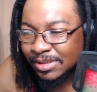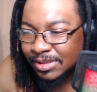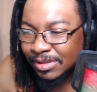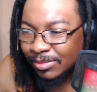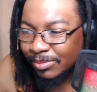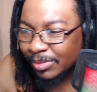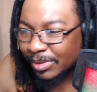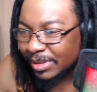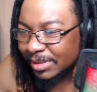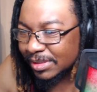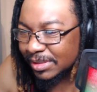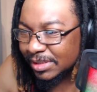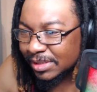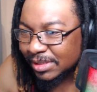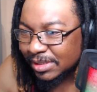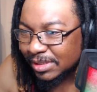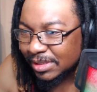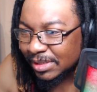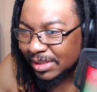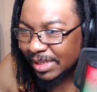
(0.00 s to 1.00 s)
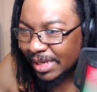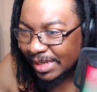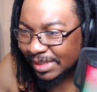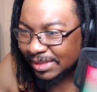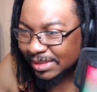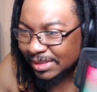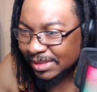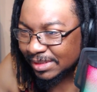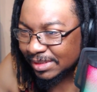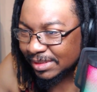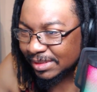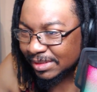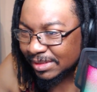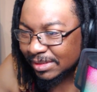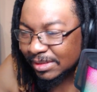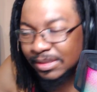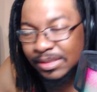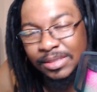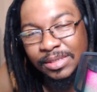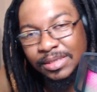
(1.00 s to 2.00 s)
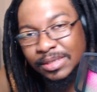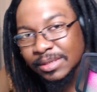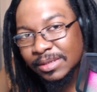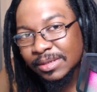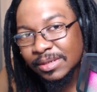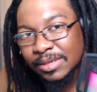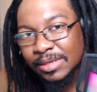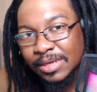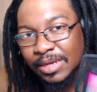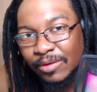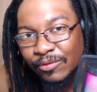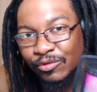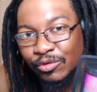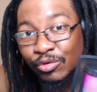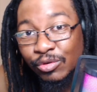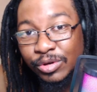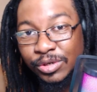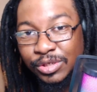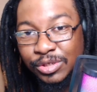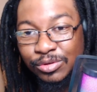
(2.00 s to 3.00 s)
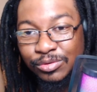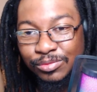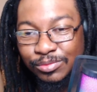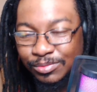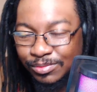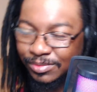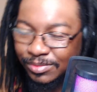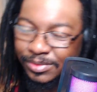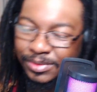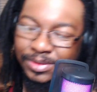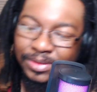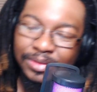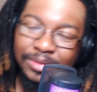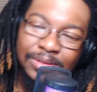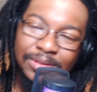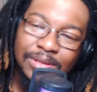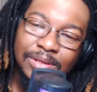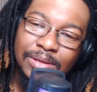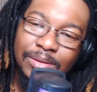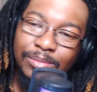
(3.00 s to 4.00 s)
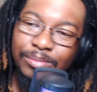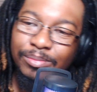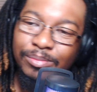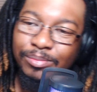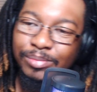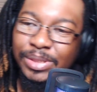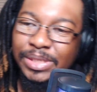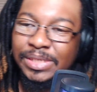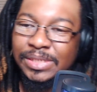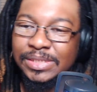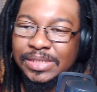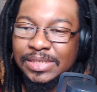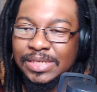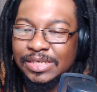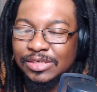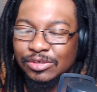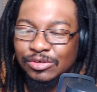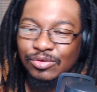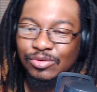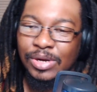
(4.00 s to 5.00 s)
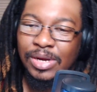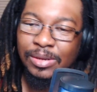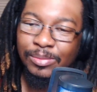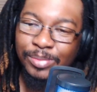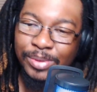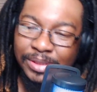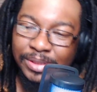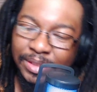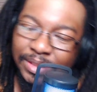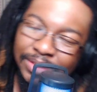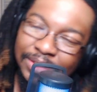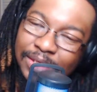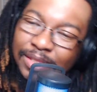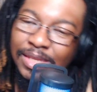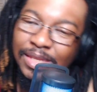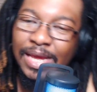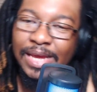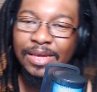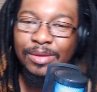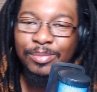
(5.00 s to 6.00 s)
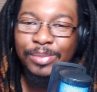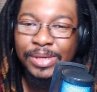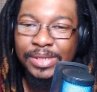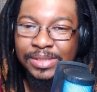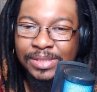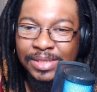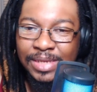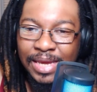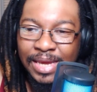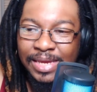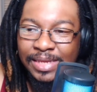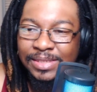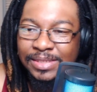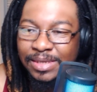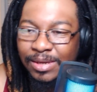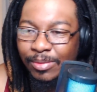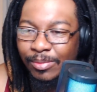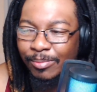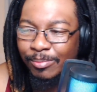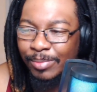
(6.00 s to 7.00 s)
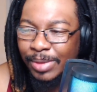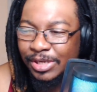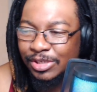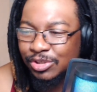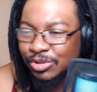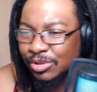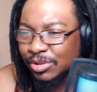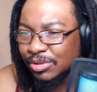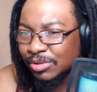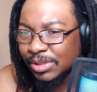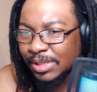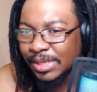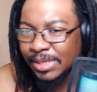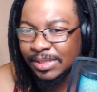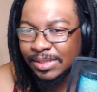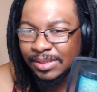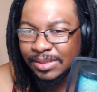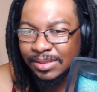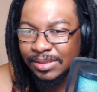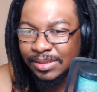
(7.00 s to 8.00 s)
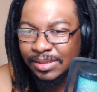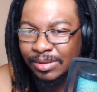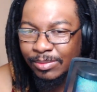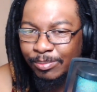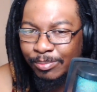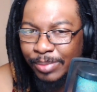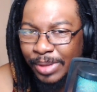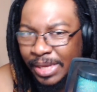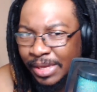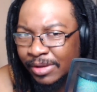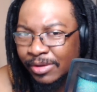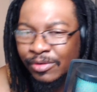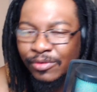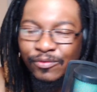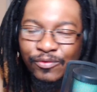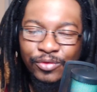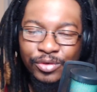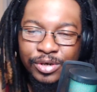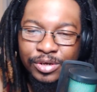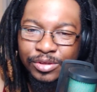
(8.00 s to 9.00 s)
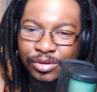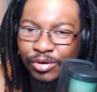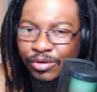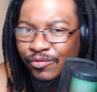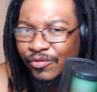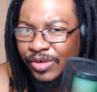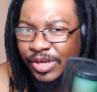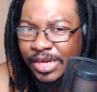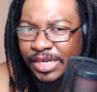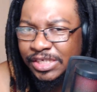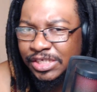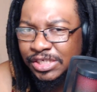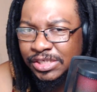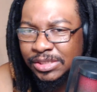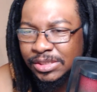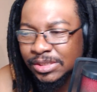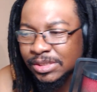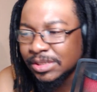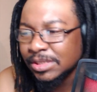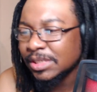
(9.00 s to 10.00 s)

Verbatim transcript: But yes, if you are new, please hit that subscribe button, hit the like button, and Make sure you hit the bell for the notifications.